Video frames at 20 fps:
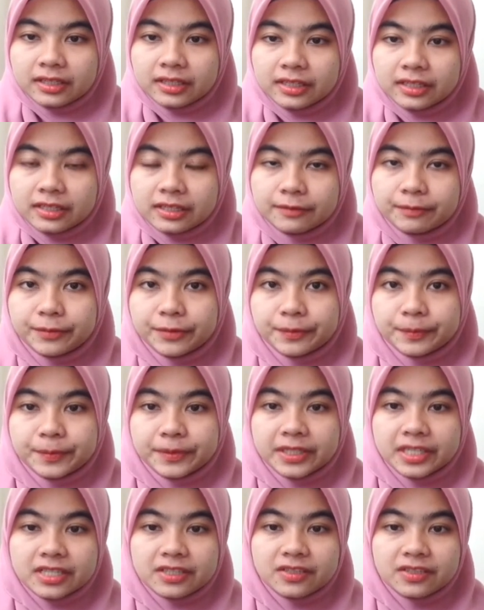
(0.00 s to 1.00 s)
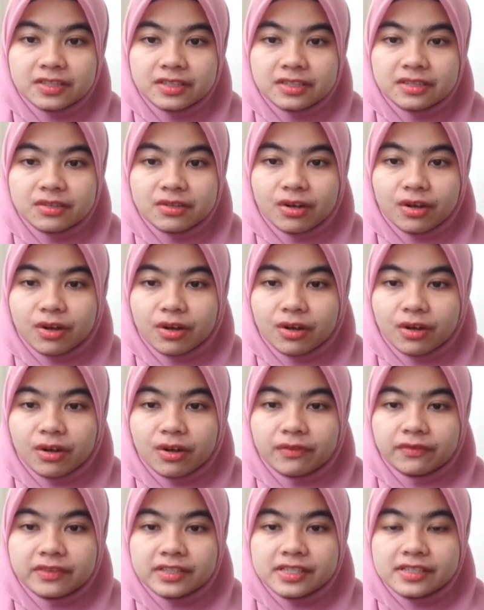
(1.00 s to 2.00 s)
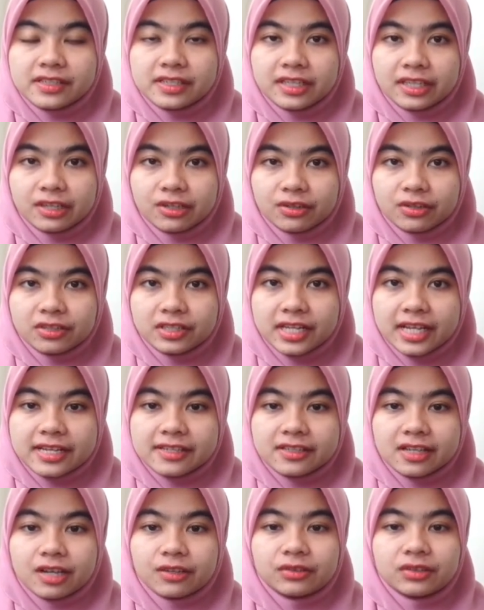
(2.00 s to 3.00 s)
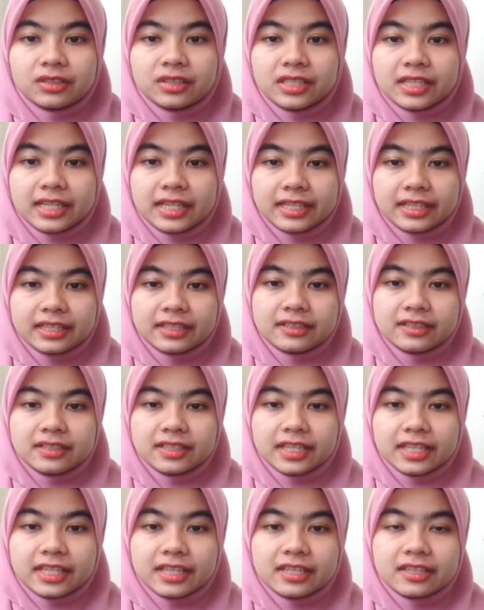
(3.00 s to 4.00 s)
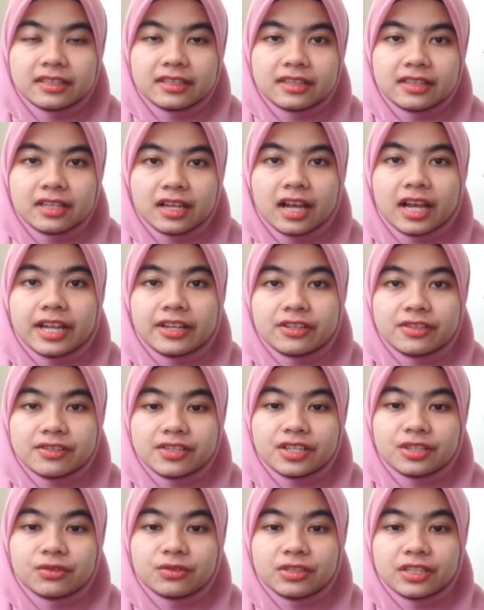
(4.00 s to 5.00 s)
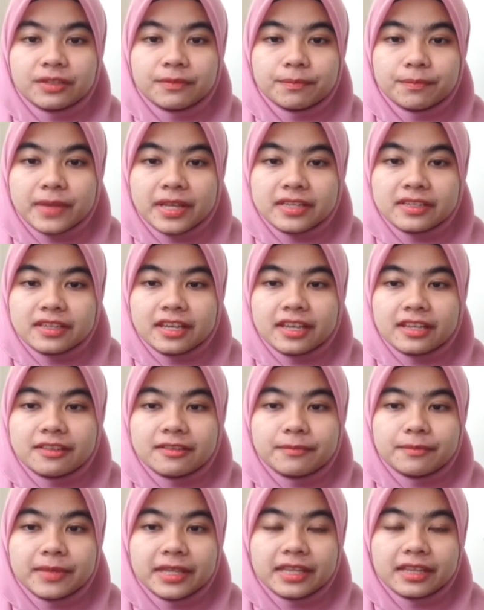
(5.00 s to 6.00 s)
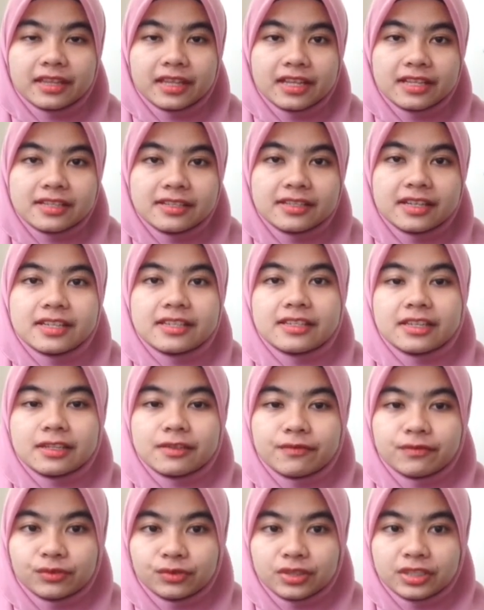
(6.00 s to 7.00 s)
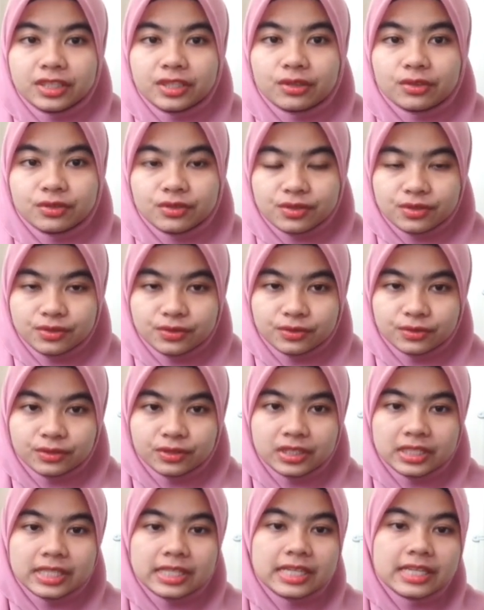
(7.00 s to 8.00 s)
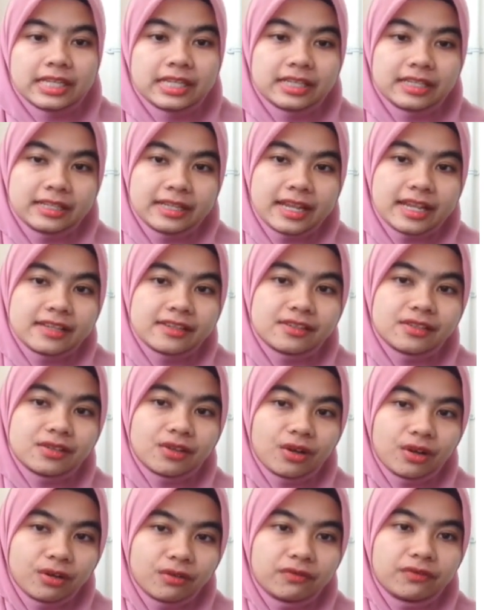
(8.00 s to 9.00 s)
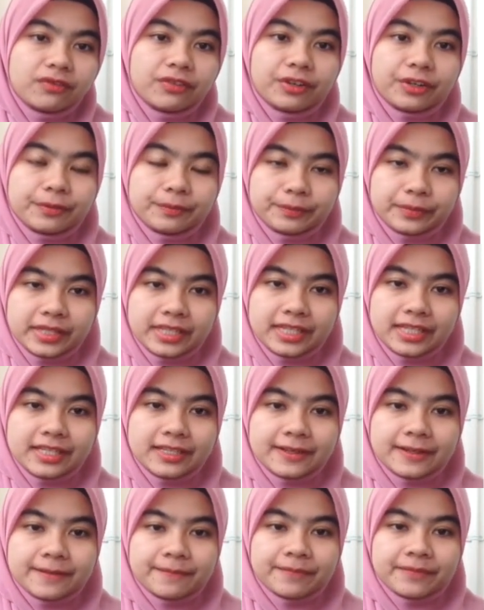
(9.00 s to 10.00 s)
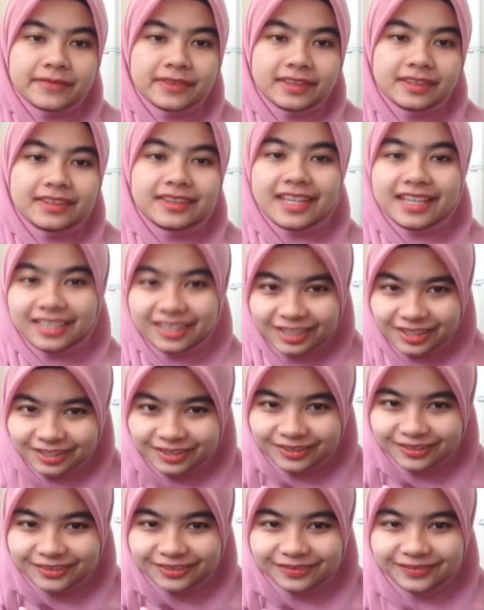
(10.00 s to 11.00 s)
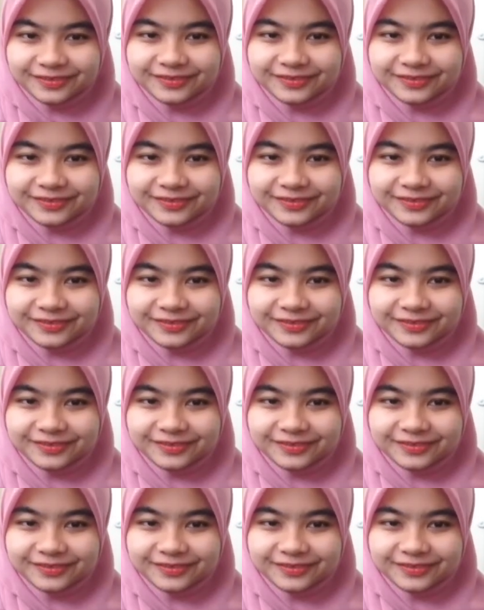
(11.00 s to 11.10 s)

The preparation of the silicone as outer layer in hydrogel cooling patch had been done successfully also. That's all from me. Thank you.